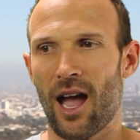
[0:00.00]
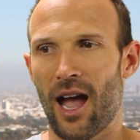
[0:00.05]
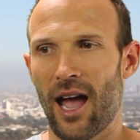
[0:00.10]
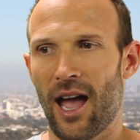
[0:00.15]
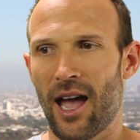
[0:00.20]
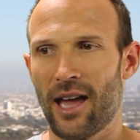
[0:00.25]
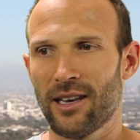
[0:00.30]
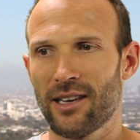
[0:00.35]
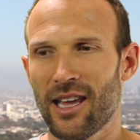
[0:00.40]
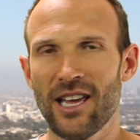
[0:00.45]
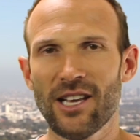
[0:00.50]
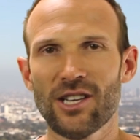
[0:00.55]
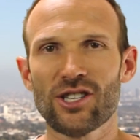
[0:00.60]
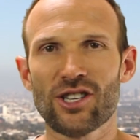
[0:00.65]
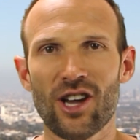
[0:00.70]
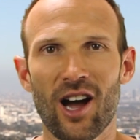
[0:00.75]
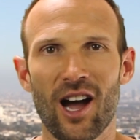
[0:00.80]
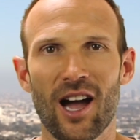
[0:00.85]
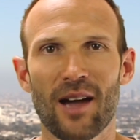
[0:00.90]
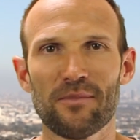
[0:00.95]
And
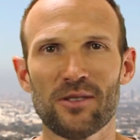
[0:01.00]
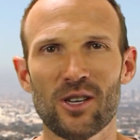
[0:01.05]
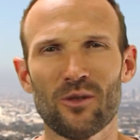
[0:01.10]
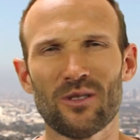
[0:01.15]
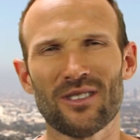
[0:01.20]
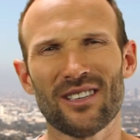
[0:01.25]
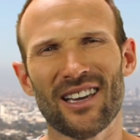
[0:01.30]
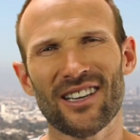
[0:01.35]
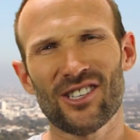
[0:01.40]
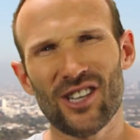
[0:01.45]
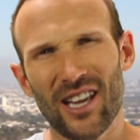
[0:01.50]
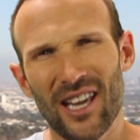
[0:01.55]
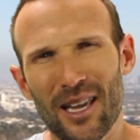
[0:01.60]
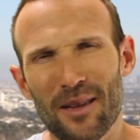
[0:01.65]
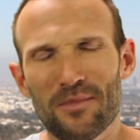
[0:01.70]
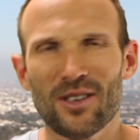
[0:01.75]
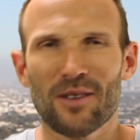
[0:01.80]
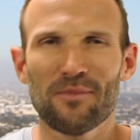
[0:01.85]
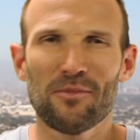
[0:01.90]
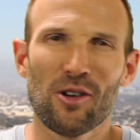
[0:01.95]
each time she was like,
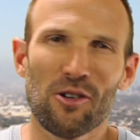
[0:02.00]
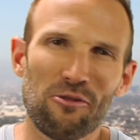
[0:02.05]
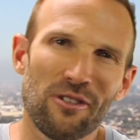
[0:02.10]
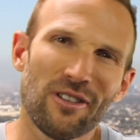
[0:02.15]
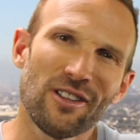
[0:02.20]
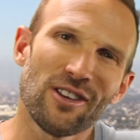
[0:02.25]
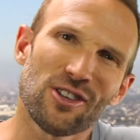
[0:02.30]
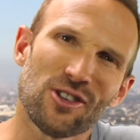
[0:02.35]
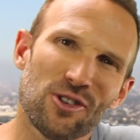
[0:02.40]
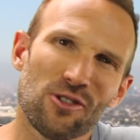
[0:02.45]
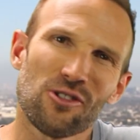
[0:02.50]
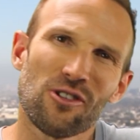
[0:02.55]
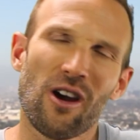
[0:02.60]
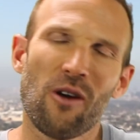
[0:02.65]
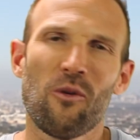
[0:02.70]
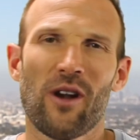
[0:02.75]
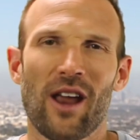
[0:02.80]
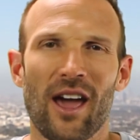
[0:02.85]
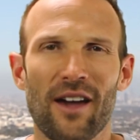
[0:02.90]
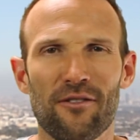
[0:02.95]
James, I'm not really sure
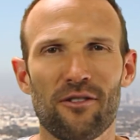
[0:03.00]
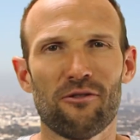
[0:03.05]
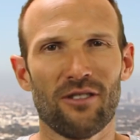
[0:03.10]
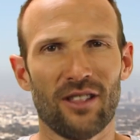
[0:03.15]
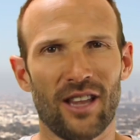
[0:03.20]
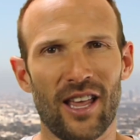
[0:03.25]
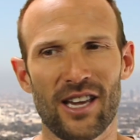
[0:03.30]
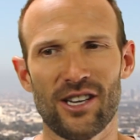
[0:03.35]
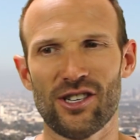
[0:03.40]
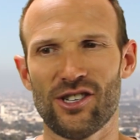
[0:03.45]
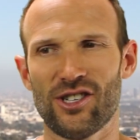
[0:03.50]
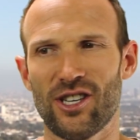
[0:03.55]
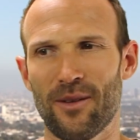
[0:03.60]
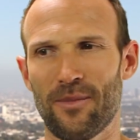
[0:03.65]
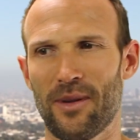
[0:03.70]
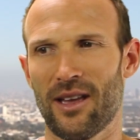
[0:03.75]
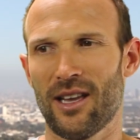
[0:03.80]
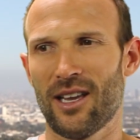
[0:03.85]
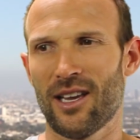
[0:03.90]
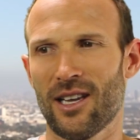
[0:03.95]
I want to have a
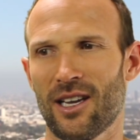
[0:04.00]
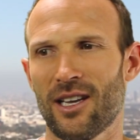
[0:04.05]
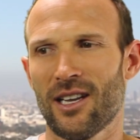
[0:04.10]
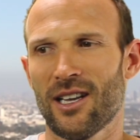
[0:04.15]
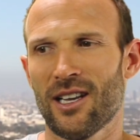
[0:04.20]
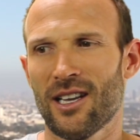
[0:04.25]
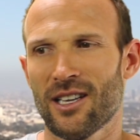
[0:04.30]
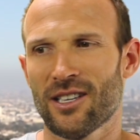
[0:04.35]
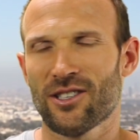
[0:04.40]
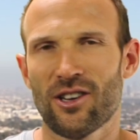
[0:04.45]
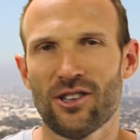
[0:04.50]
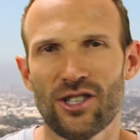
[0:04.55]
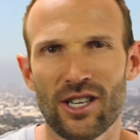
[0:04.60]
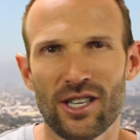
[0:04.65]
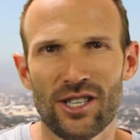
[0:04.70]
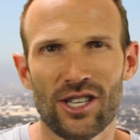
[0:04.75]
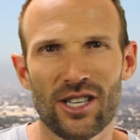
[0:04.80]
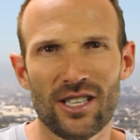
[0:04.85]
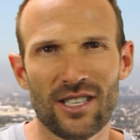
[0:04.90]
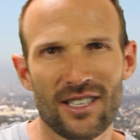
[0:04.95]
relationship. So
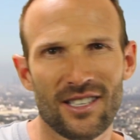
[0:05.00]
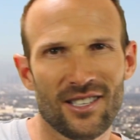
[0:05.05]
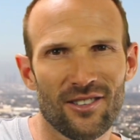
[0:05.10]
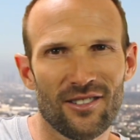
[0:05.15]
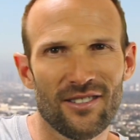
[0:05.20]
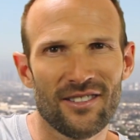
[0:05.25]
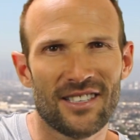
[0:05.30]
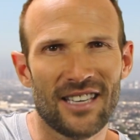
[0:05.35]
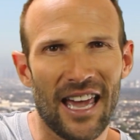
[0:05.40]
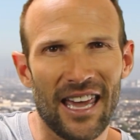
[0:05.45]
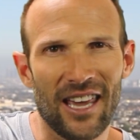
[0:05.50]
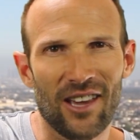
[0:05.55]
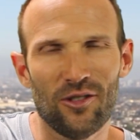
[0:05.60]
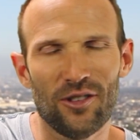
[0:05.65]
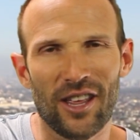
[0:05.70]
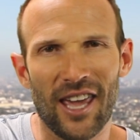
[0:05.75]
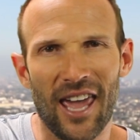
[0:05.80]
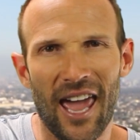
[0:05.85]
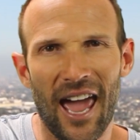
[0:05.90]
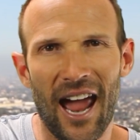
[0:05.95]
she just sort of
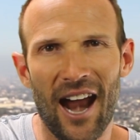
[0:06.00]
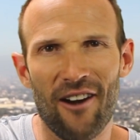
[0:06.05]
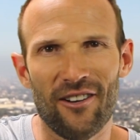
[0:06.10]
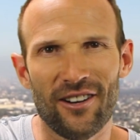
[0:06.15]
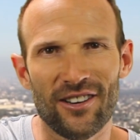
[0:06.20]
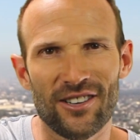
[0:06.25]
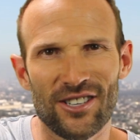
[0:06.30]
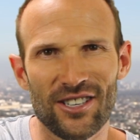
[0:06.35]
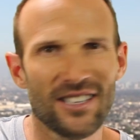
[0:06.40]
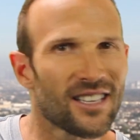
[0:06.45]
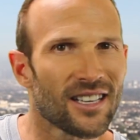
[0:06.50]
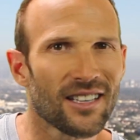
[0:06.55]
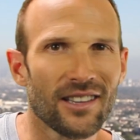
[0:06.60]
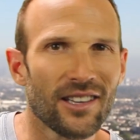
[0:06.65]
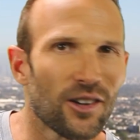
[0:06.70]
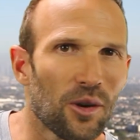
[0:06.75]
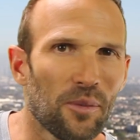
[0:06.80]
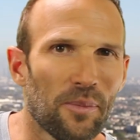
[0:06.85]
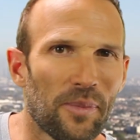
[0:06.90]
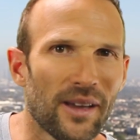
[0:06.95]
dangled a carrot just a
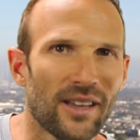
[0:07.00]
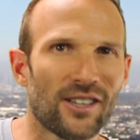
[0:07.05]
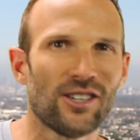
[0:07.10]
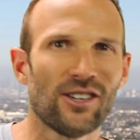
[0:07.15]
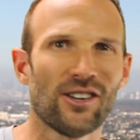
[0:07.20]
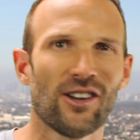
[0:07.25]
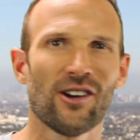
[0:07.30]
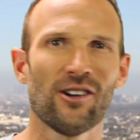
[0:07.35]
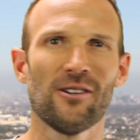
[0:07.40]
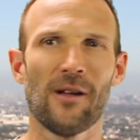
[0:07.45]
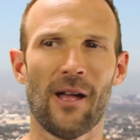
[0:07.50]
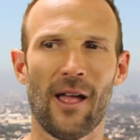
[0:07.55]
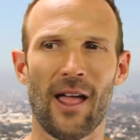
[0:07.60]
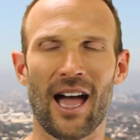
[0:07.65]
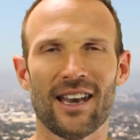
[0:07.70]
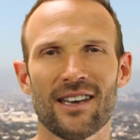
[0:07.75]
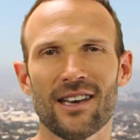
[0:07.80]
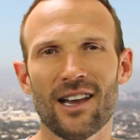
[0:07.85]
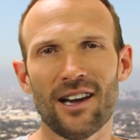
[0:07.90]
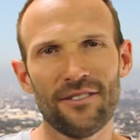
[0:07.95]
little bit, you know,
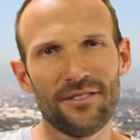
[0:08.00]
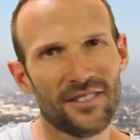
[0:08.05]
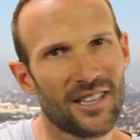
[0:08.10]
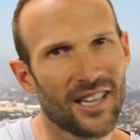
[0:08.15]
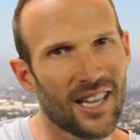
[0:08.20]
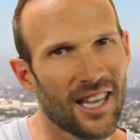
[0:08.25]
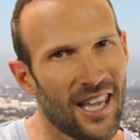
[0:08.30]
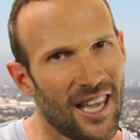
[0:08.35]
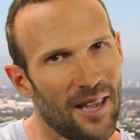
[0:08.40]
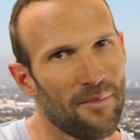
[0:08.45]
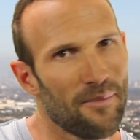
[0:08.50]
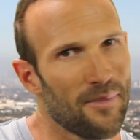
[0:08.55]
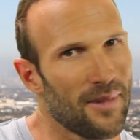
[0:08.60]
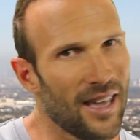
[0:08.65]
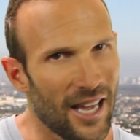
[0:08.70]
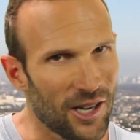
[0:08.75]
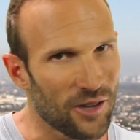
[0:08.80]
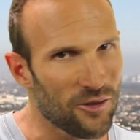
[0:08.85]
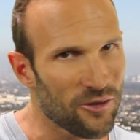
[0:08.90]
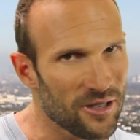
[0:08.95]
enough to keep me
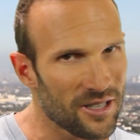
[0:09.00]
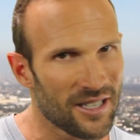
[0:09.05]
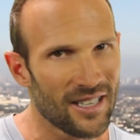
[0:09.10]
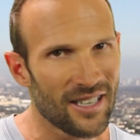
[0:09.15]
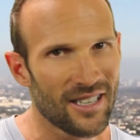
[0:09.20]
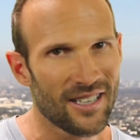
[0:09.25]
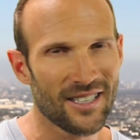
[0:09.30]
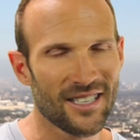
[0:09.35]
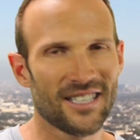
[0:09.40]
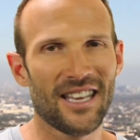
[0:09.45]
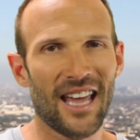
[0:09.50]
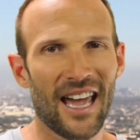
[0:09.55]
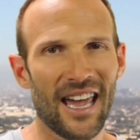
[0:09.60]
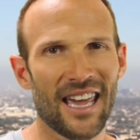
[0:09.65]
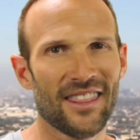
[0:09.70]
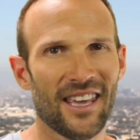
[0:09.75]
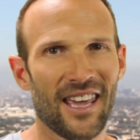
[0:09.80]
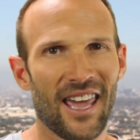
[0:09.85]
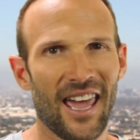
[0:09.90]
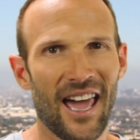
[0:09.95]
interested and
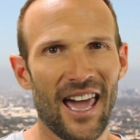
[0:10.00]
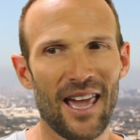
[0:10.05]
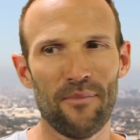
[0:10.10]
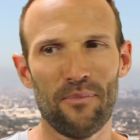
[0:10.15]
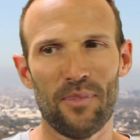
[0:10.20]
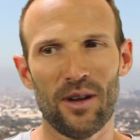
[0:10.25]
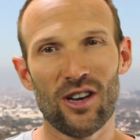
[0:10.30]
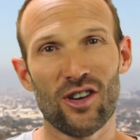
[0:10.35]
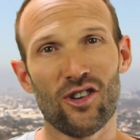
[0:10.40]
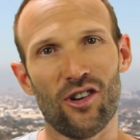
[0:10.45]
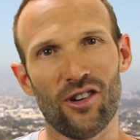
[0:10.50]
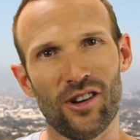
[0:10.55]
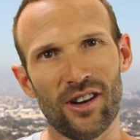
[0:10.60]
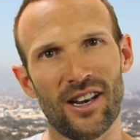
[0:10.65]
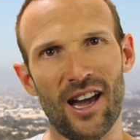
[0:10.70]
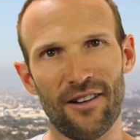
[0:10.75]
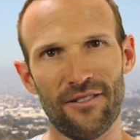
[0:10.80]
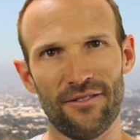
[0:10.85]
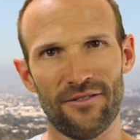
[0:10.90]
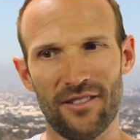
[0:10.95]
stay in the game, but not
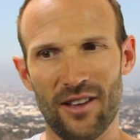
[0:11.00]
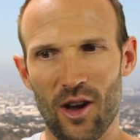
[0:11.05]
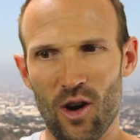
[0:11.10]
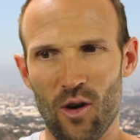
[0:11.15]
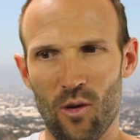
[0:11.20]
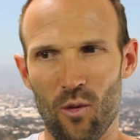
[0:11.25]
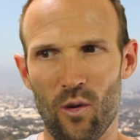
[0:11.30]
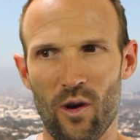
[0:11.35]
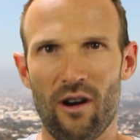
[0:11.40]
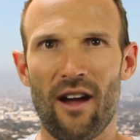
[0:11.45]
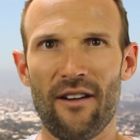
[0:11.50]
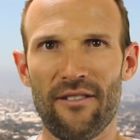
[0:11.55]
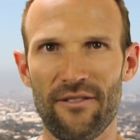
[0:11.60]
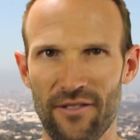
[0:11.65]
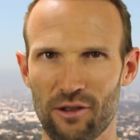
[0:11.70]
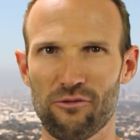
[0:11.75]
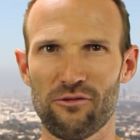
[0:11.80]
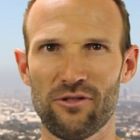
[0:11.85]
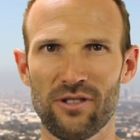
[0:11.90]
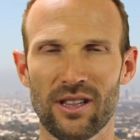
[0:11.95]
enough where I
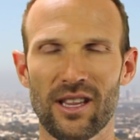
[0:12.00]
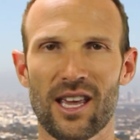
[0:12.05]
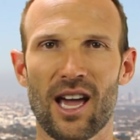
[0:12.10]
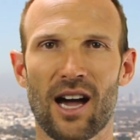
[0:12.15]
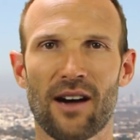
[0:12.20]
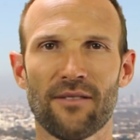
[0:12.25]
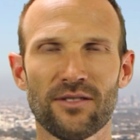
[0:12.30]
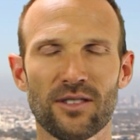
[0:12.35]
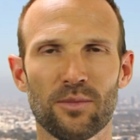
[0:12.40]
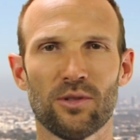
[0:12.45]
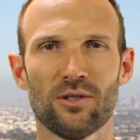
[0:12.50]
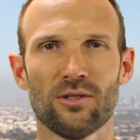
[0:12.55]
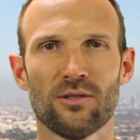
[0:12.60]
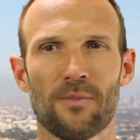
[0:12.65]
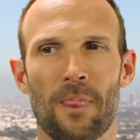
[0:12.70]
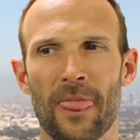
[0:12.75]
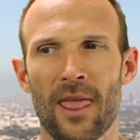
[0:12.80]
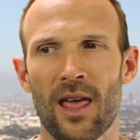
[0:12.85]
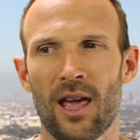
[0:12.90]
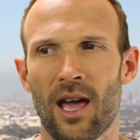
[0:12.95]
felt really comfortable.
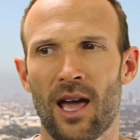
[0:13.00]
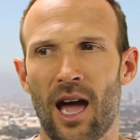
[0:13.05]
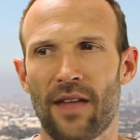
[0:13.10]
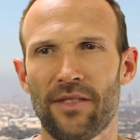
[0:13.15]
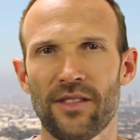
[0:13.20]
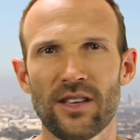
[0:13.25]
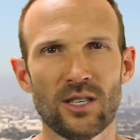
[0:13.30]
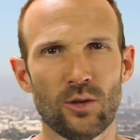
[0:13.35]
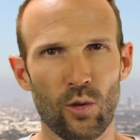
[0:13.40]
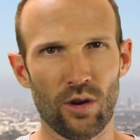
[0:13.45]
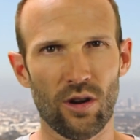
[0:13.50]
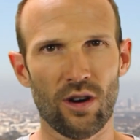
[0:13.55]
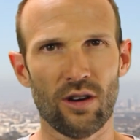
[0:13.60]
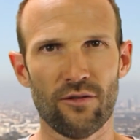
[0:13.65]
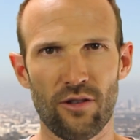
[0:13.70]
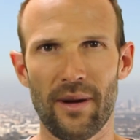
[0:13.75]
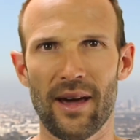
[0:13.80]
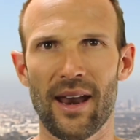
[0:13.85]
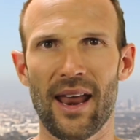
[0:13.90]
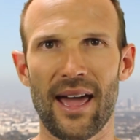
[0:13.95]
And this went
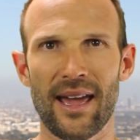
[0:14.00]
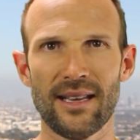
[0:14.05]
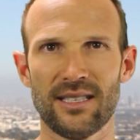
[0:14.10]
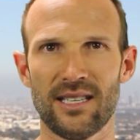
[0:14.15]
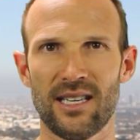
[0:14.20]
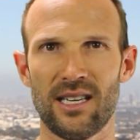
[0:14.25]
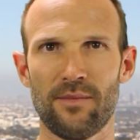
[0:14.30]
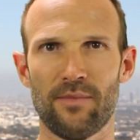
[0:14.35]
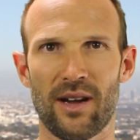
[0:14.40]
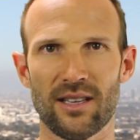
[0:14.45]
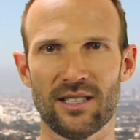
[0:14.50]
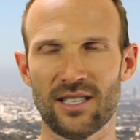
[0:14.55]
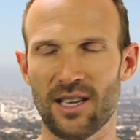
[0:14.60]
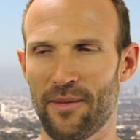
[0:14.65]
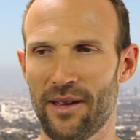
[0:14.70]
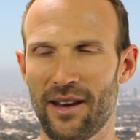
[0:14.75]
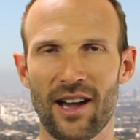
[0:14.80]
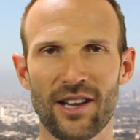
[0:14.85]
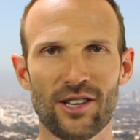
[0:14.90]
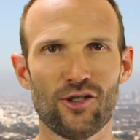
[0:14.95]
on for about 18 months. I
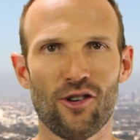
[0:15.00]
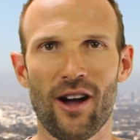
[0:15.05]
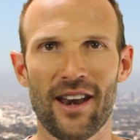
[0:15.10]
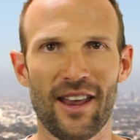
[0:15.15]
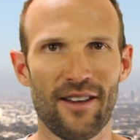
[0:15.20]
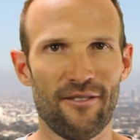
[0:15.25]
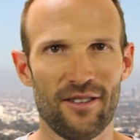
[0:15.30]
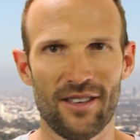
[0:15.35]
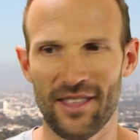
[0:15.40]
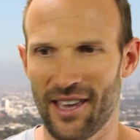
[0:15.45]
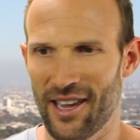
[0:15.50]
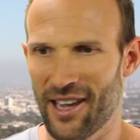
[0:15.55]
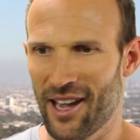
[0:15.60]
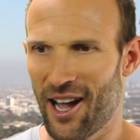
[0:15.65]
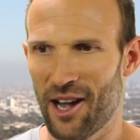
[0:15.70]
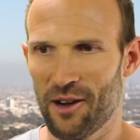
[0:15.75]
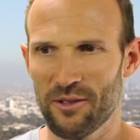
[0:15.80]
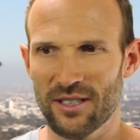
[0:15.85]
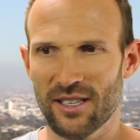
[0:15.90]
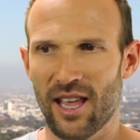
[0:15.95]
mean, I tried everything.
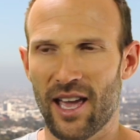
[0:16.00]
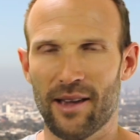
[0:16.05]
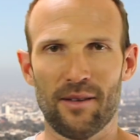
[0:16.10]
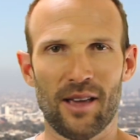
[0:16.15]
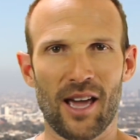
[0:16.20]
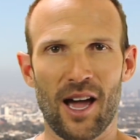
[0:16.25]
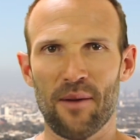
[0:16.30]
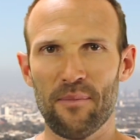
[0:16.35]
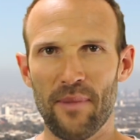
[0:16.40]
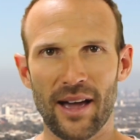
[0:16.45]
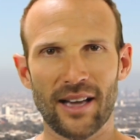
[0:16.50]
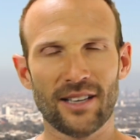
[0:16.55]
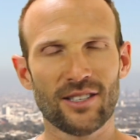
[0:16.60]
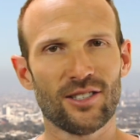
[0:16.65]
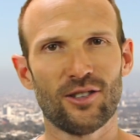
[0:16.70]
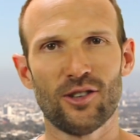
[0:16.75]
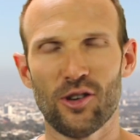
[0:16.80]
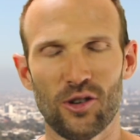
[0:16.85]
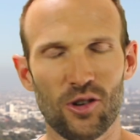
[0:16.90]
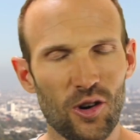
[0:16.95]
I was like, come back
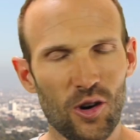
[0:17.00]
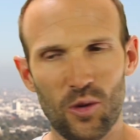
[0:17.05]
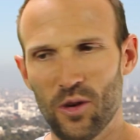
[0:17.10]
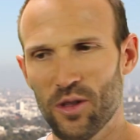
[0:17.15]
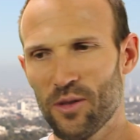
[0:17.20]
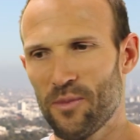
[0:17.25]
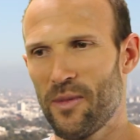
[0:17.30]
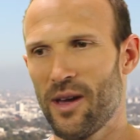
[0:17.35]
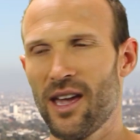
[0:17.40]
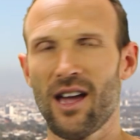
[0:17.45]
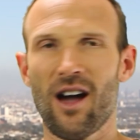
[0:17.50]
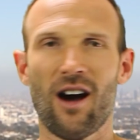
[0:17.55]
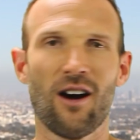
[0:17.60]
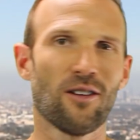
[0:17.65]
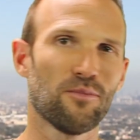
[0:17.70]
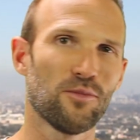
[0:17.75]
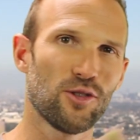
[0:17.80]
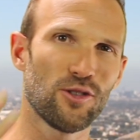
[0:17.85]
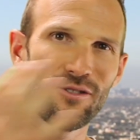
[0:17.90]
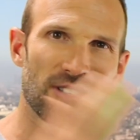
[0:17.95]
to New York with me,
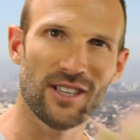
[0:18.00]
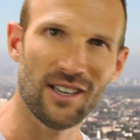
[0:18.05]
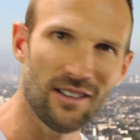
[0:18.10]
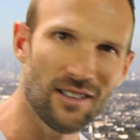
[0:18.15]
I'll move to